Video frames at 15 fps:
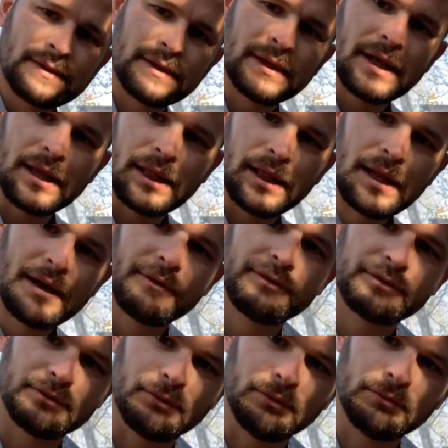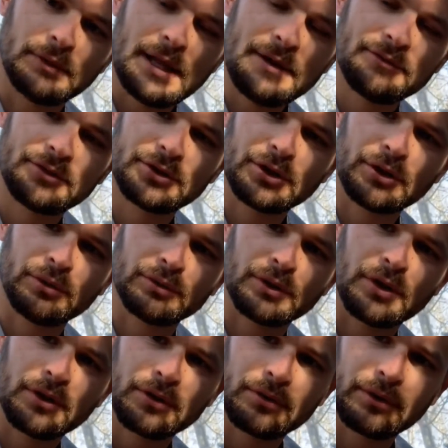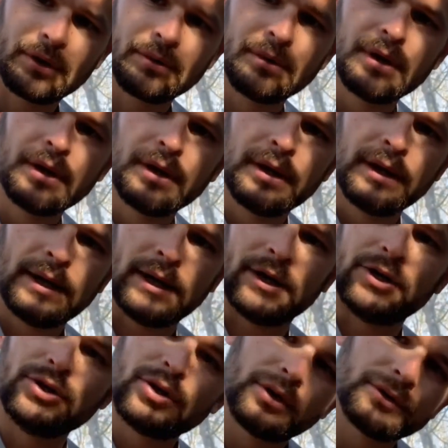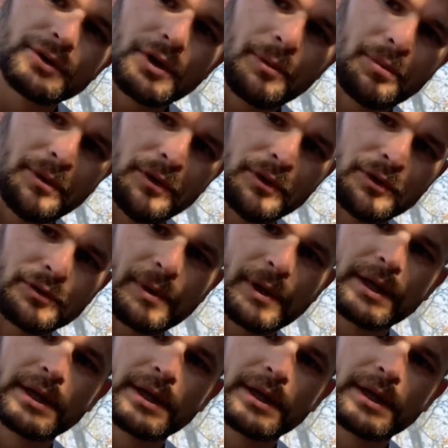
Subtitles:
that left shoulder through and not stopping the swing,